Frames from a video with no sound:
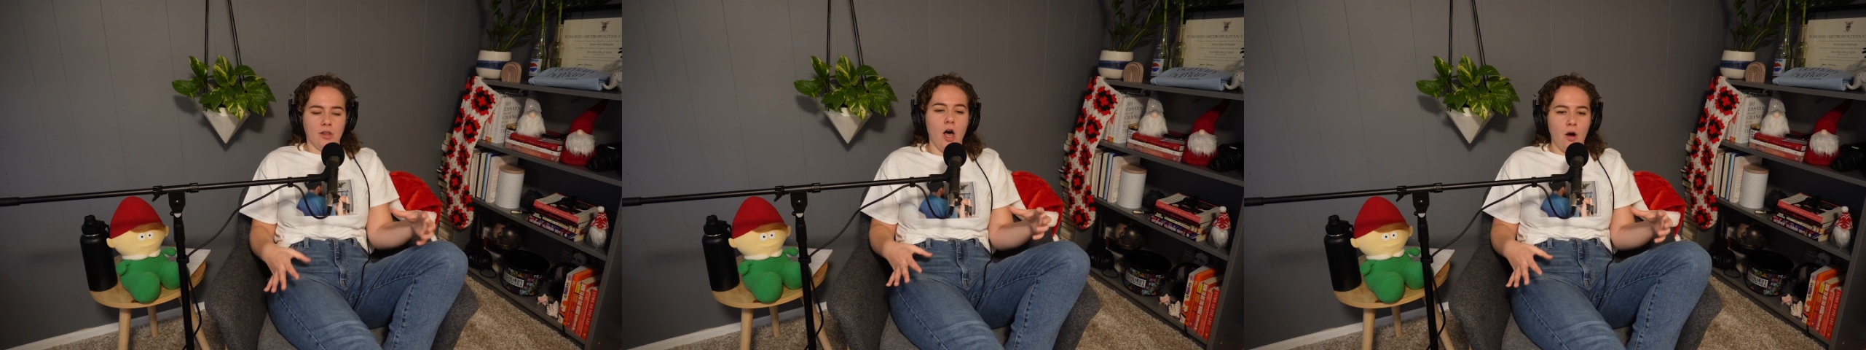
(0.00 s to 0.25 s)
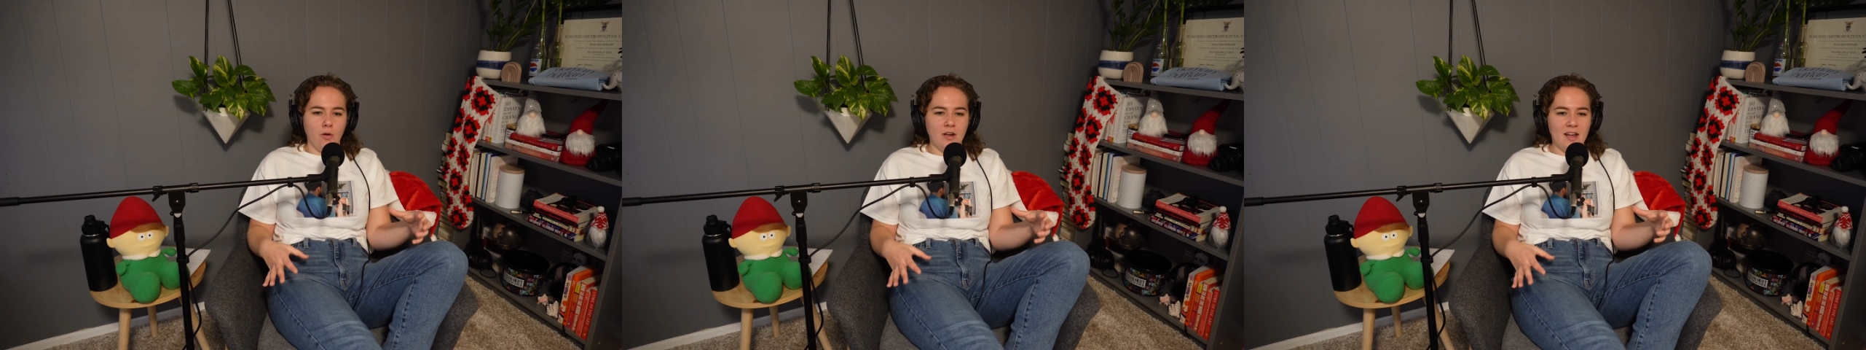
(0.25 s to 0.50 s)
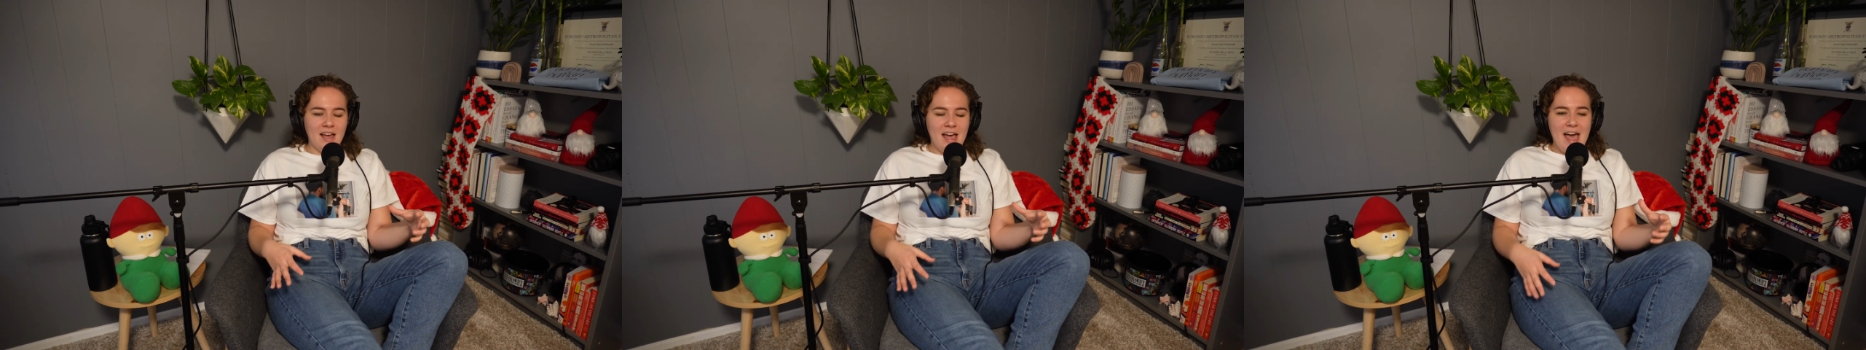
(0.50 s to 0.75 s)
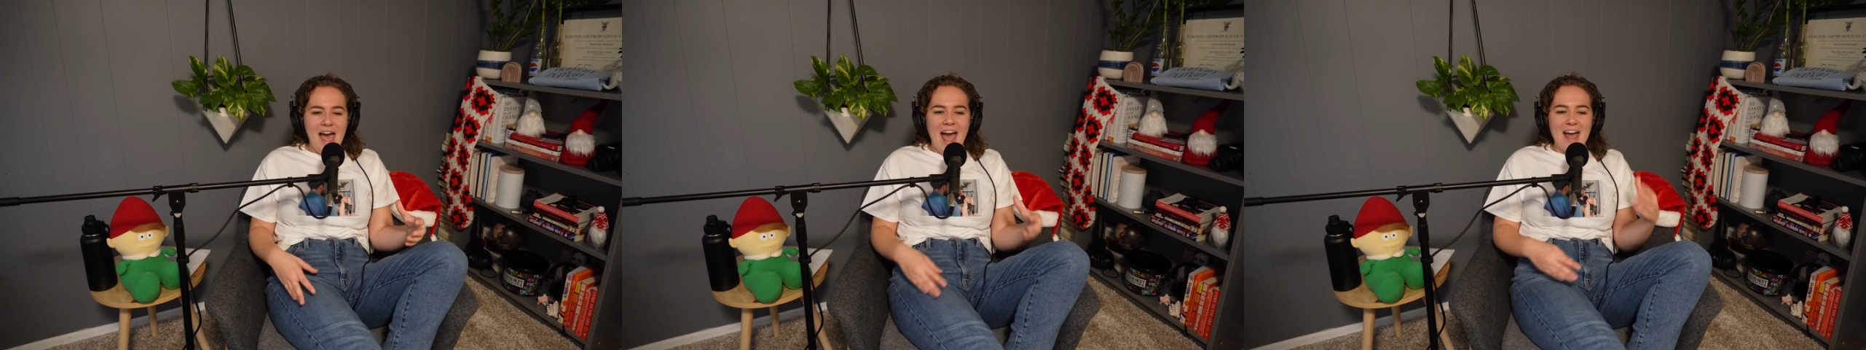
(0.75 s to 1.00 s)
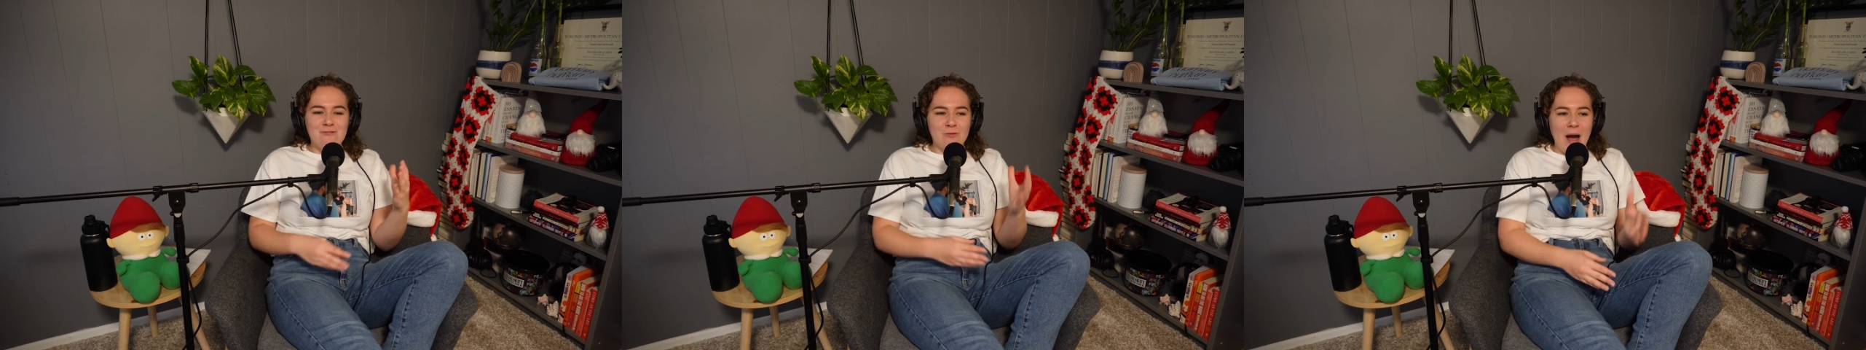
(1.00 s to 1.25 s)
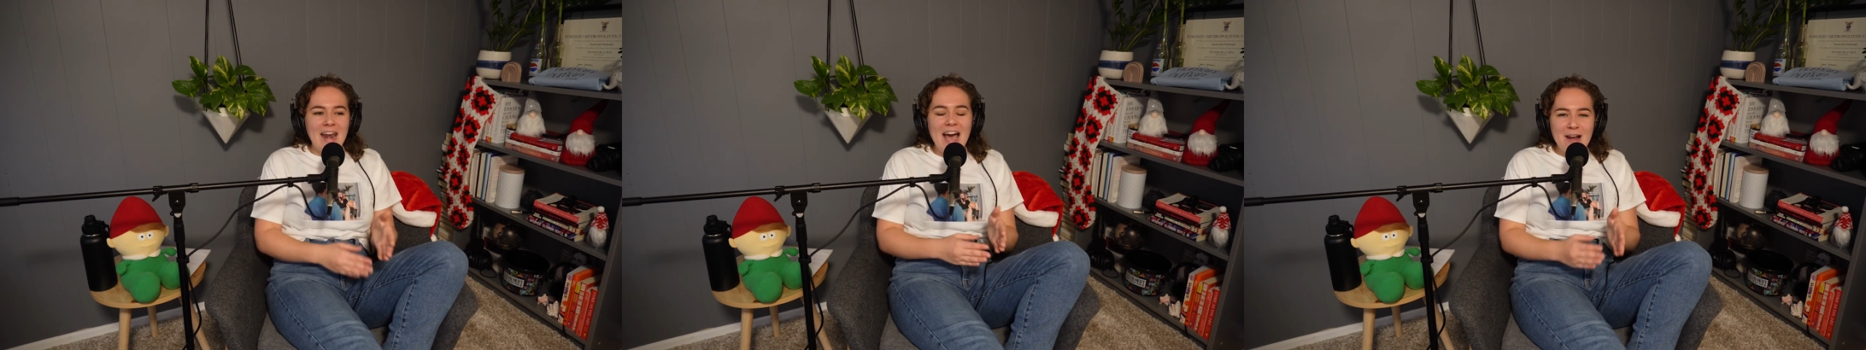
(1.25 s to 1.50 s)
alone. And
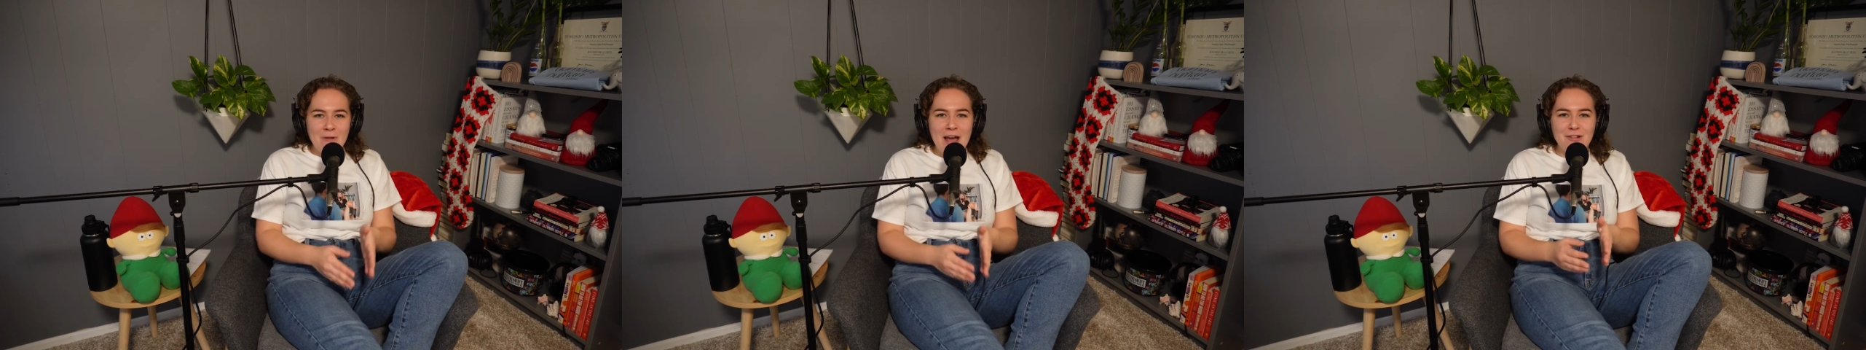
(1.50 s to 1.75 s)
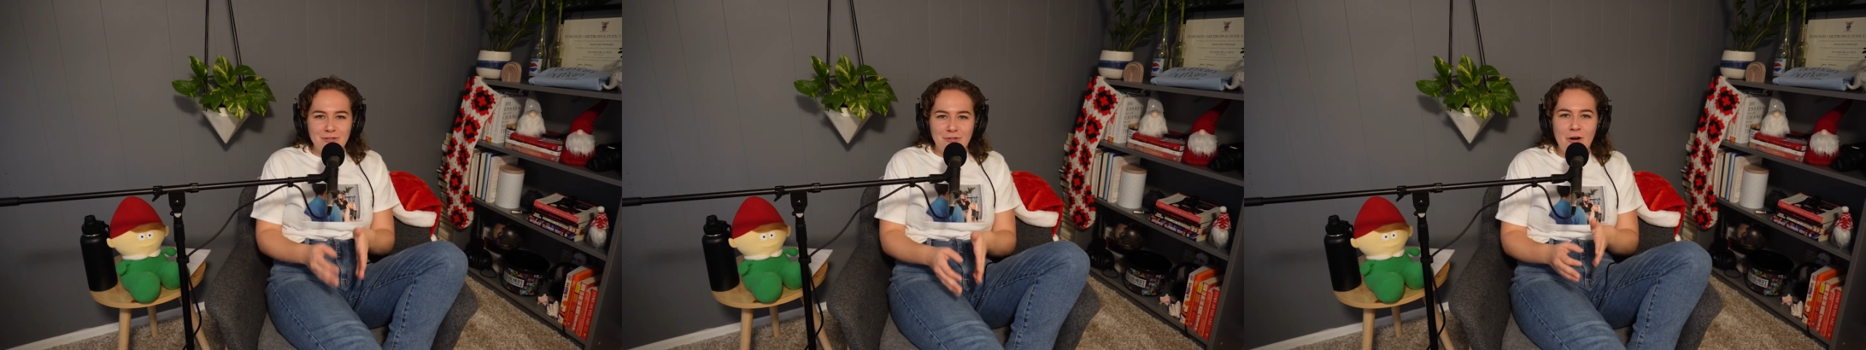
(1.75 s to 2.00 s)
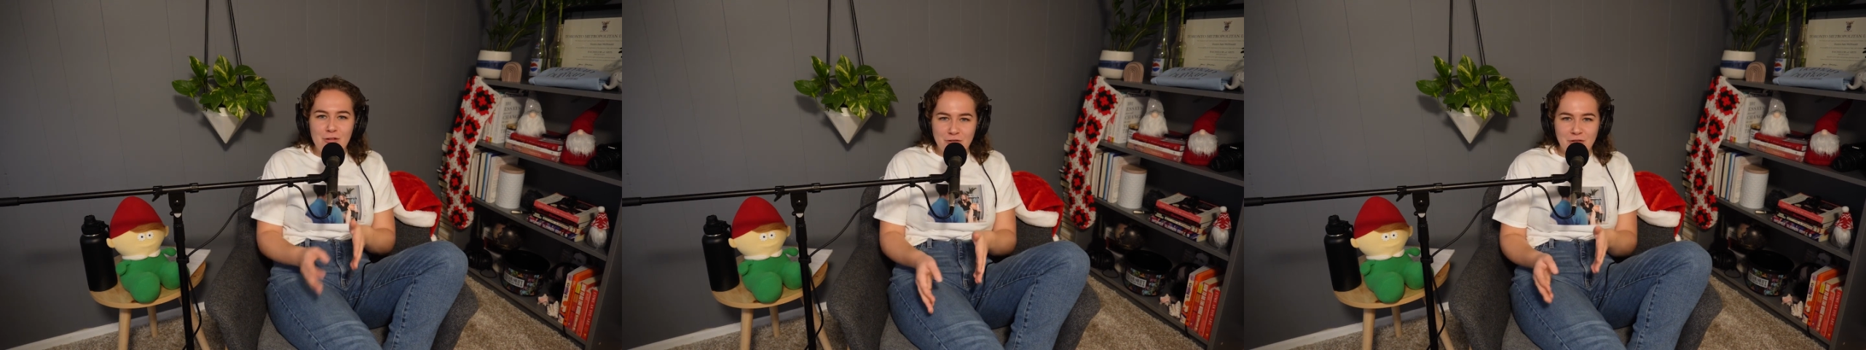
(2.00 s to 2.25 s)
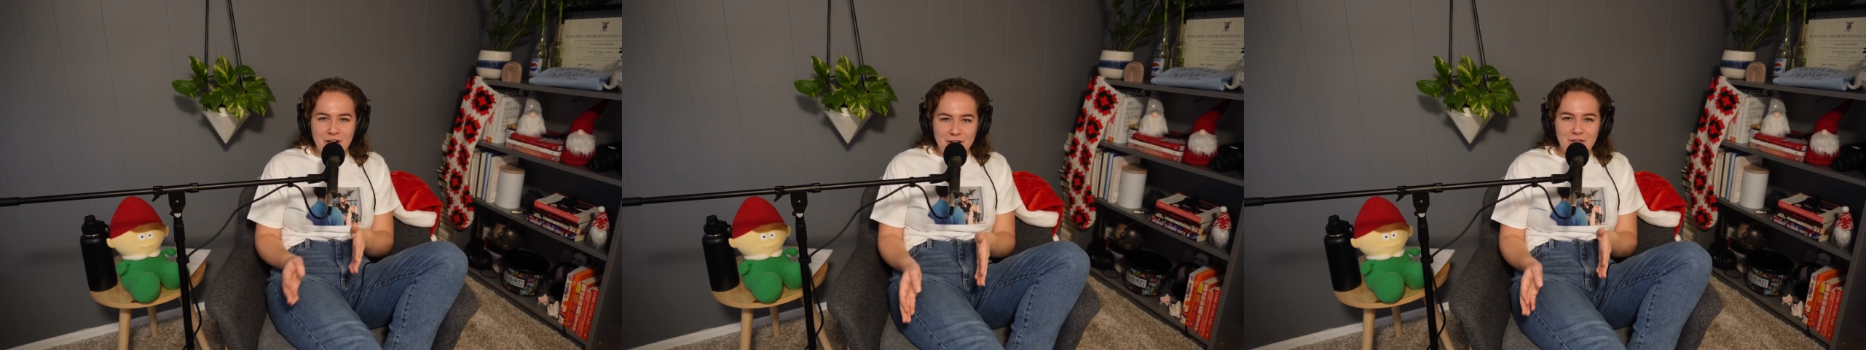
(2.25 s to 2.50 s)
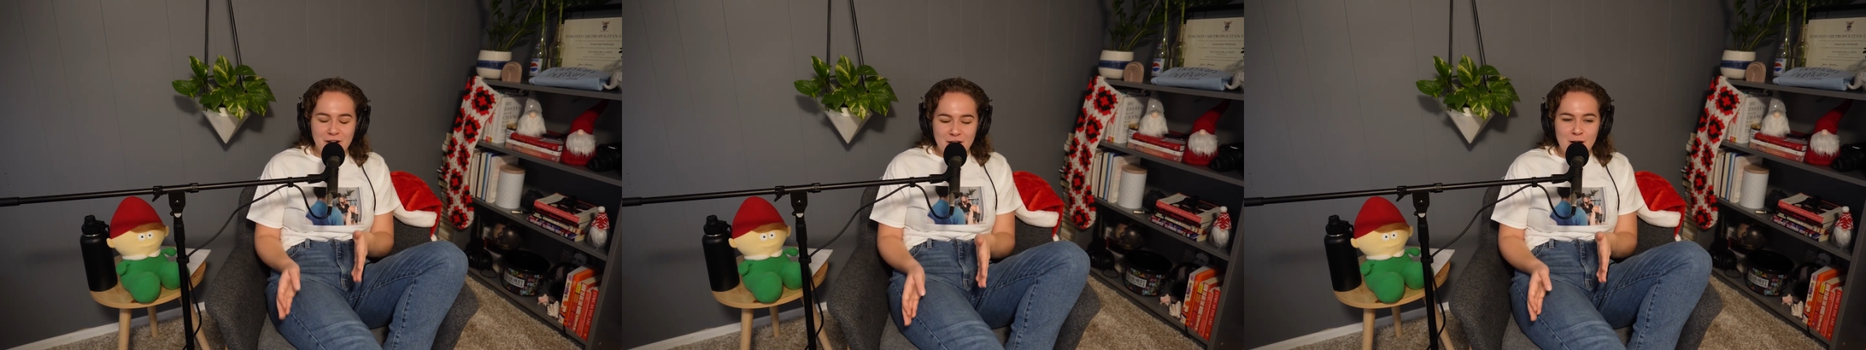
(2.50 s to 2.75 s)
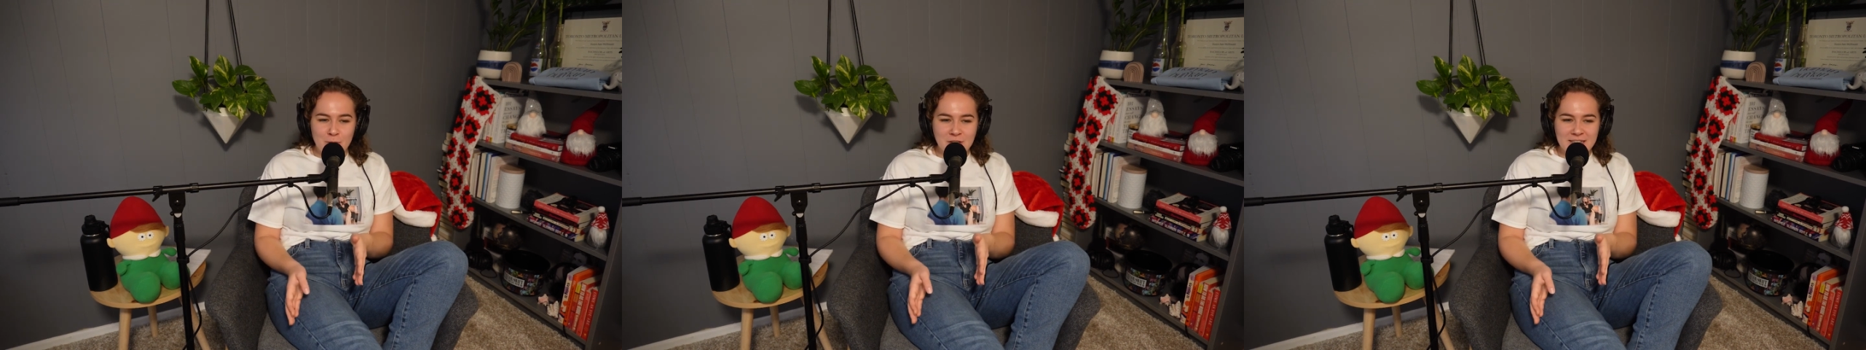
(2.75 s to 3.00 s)
when I went phone free for a
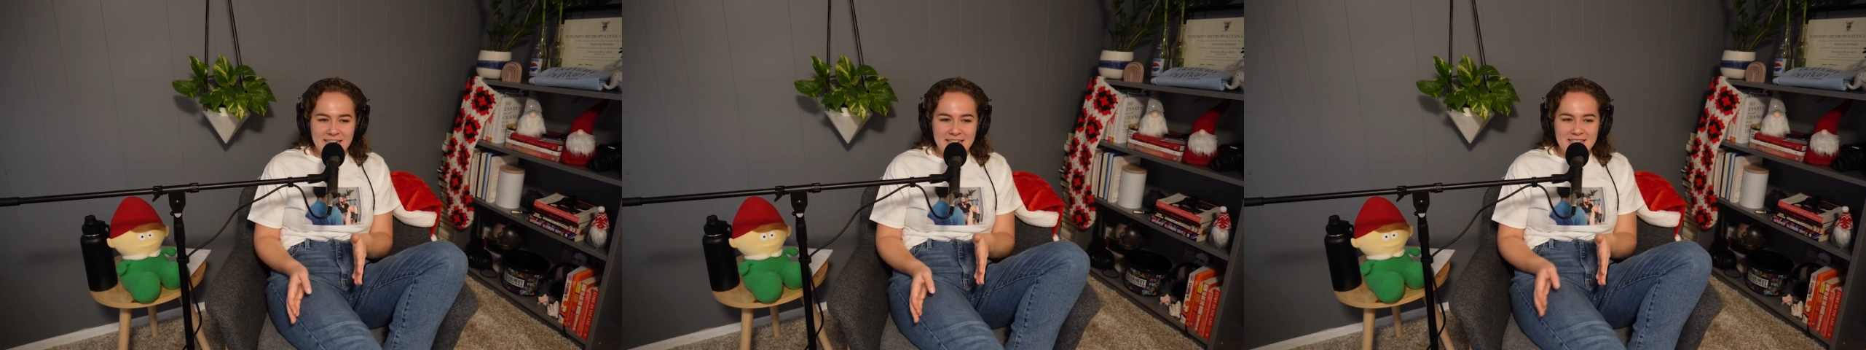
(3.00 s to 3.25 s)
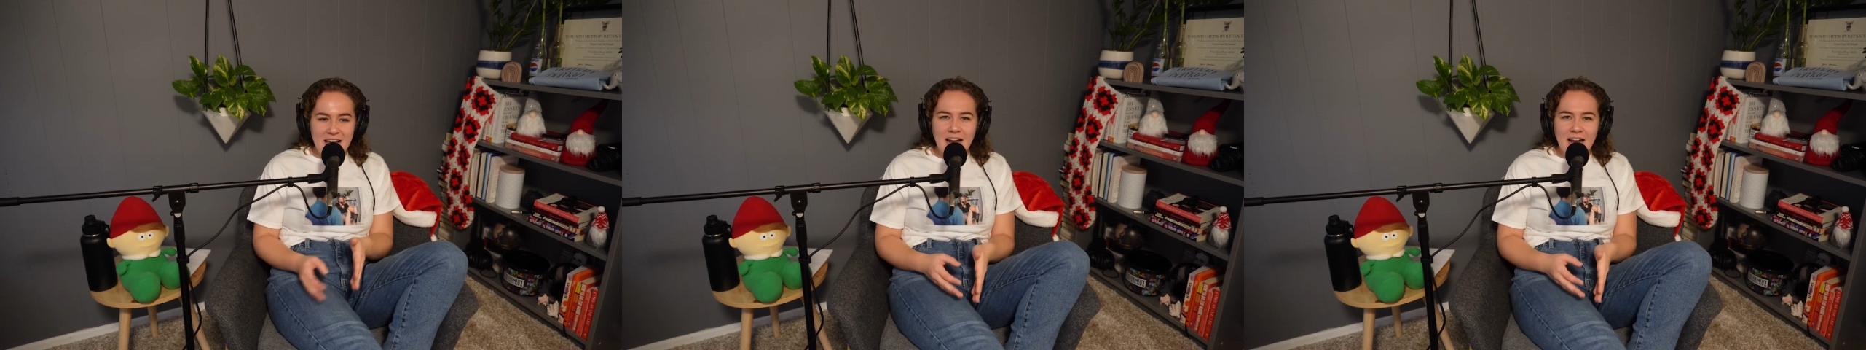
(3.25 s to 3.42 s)
couple days,